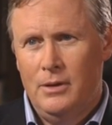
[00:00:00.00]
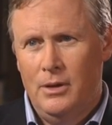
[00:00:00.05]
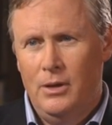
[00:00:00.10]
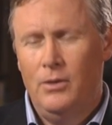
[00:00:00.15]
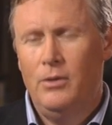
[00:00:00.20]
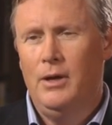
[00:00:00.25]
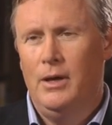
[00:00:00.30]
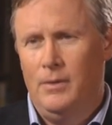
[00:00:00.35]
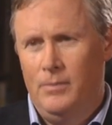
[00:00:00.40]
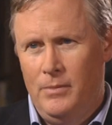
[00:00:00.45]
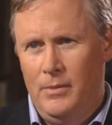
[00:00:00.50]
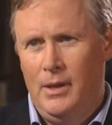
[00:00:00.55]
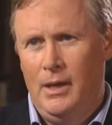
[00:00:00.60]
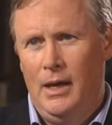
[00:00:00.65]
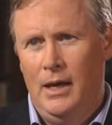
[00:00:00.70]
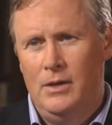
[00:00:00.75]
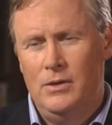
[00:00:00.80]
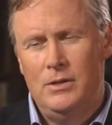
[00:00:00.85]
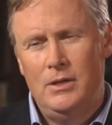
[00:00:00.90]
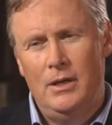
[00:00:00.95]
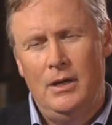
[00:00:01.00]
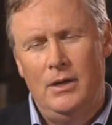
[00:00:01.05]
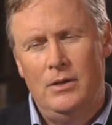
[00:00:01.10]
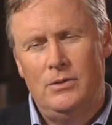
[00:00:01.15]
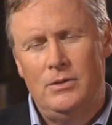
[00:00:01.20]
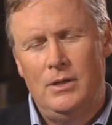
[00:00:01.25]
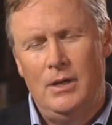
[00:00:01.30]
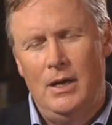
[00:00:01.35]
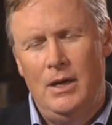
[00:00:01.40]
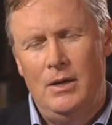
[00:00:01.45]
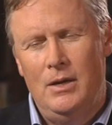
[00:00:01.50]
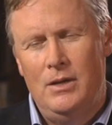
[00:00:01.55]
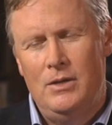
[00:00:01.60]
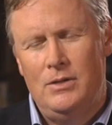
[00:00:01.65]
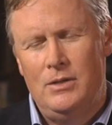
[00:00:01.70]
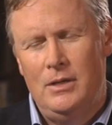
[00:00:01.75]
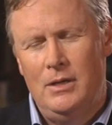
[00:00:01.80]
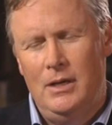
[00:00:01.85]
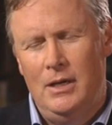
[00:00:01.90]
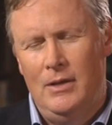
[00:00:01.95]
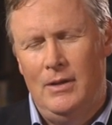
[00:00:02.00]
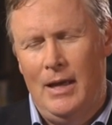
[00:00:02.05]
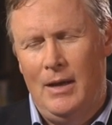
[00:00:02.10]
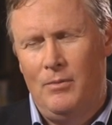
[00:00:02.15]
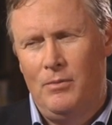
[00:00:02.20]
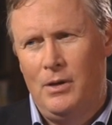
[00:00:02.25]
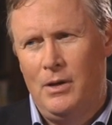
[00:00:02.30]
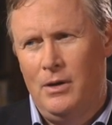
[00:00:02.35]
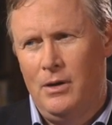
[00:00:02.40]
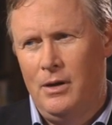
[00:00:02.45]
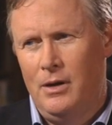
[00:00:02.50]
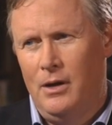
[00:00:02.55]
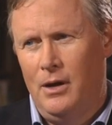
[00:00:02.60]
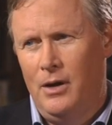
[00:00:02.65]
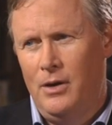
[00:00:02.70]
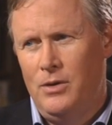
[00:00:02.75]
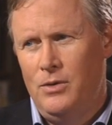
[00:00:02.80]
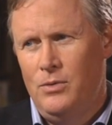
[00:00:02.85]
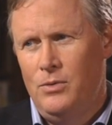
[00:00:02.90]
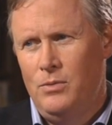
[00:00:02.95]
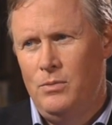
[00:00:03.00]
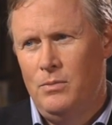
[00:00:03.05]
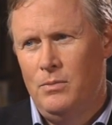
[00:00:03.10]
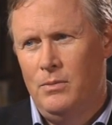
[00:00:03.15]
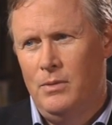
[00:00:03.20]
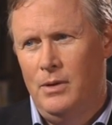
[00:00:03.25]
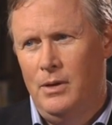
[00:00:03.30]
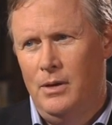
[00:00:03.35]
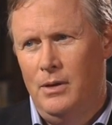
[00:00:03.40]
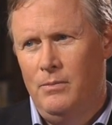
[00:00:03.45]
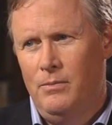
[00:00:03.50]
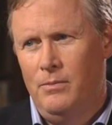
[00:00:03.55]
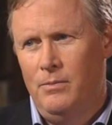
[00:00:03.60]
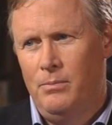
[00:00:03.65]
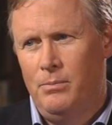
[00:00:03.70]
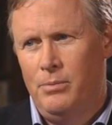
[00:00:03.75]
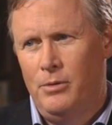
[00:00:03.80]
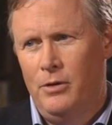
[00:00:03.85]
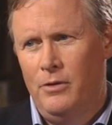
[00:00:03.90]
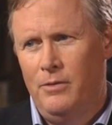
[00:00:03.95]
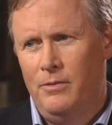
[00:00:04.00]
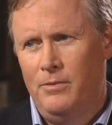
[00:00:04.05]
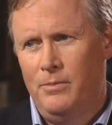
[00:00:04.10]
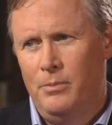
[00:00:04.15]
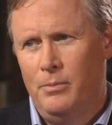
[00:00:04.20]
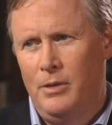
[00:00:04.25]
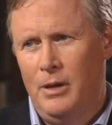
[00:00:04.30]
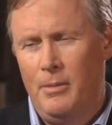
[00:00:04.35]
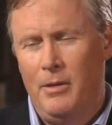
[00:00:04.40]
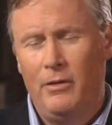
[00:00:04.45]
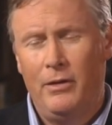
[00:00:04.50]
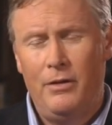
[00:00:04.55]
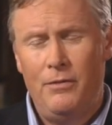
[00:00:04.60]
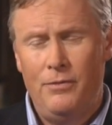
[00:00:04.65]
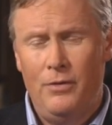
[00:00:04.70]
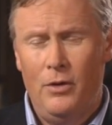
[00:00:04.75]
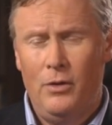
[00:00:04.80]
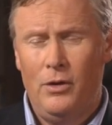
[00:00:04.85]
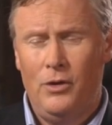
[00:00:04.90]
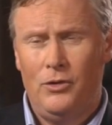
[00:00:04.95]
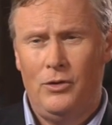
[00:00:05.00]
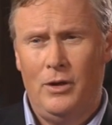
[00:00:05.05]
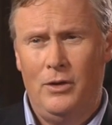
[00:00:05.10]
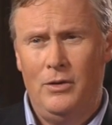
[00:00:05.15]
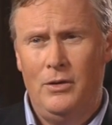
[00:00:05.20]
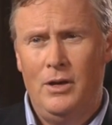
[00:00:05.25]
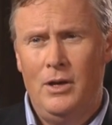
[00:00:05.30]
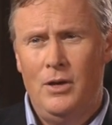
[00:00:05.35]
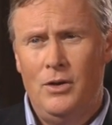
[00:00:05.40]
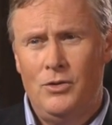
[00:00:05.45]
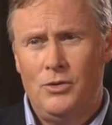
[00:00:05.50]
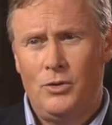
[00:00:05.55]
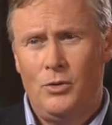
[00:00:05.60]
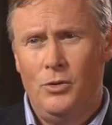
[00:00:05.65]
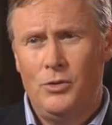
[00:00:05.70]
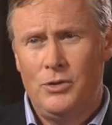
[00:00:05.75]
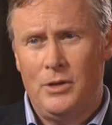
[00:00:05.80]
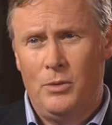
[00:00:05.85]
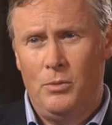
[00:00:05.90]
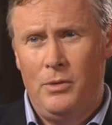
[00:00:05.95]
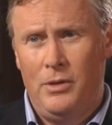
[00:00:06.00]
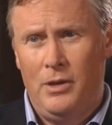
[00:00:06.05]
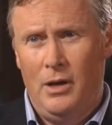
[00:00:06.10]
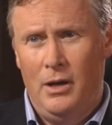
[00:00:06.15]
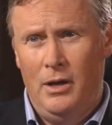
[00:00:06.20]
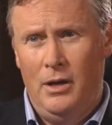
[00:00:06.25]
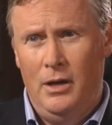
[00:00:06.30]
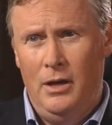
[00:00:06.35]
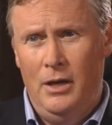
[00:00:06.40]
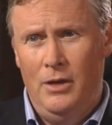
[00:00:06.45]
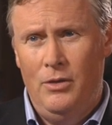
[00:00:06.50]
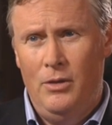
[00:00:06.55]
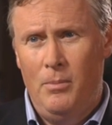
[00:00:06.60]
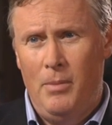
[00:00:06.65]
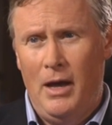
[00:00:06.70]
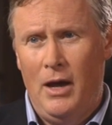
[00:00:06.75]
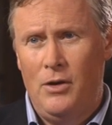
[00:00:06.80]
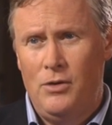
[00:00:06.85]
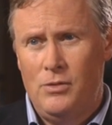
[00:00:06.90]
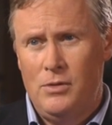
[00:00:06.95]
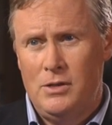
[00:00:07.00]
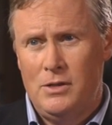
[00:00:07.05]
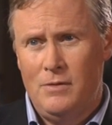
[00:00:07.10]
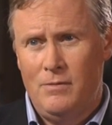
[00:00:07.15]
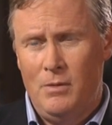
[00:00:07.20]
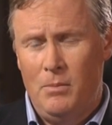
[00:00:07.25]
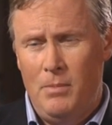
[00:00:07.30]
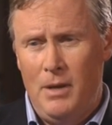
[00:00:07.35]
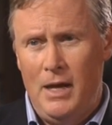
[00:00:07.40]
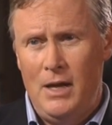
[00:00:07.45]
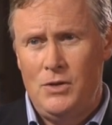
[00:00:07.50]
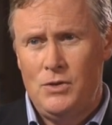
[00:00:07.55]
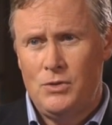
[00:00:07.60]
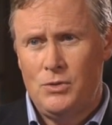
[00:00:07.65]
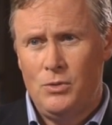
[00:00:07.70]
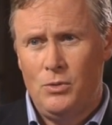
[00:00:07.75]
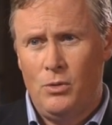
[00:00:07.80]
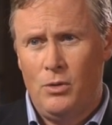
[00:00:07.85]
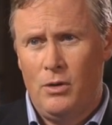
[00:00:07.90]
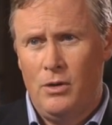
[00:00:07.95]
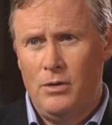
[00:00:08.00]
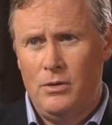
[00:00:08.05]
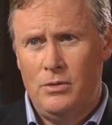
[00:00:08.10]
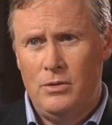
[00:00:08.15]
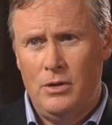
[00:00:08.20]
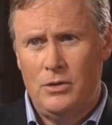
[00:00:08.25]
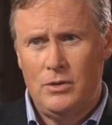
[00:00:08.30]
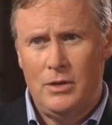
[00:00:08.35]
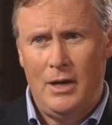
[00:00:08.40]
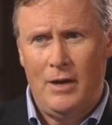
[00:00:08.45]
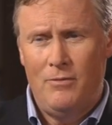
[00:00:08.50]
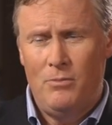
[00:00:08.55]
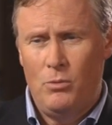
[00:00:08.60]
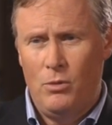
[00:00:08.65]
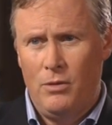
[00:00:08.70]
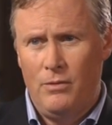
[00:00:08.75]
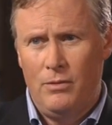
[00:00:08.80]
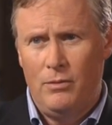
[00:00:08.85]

Okay. And is in that regard, are you primarily focused on schools that are within the boundaries of the base, or does it have more of a